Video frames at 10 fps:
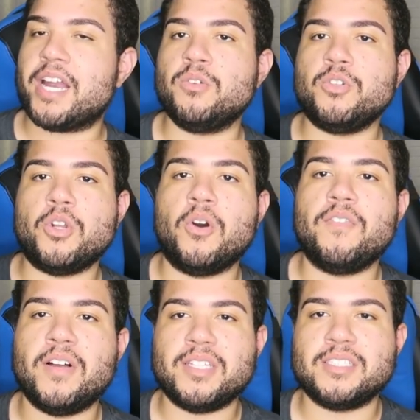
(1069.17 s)
I don't know
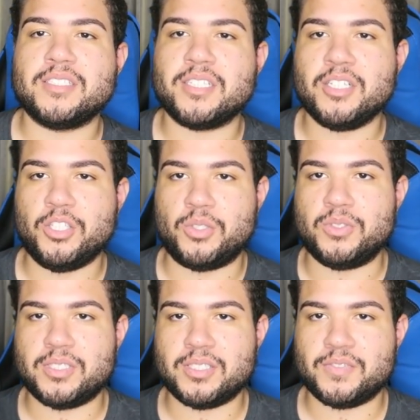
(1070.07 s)
if I'll necessarily
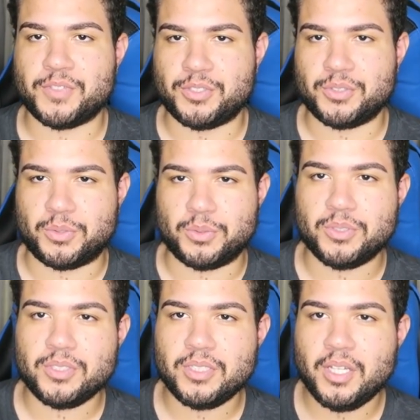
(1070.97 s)
use this for
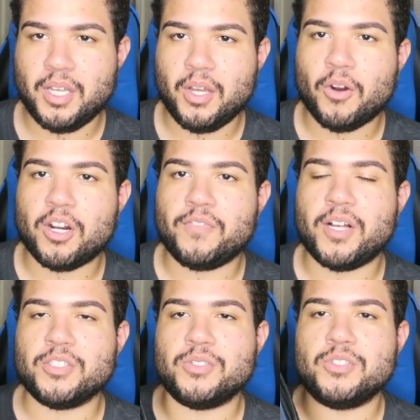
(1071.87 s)
school or if
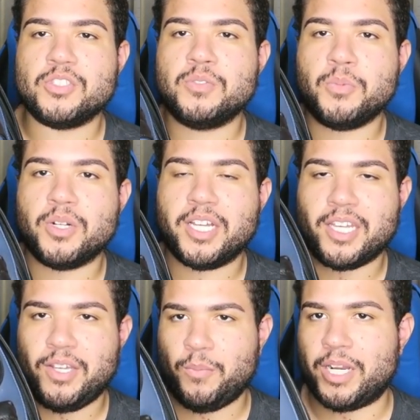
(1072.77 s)
I'll use this more
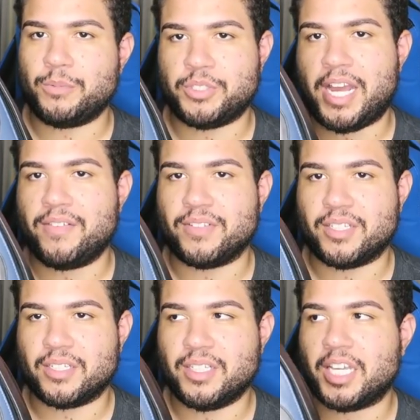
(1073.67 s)
like when I'm traveling.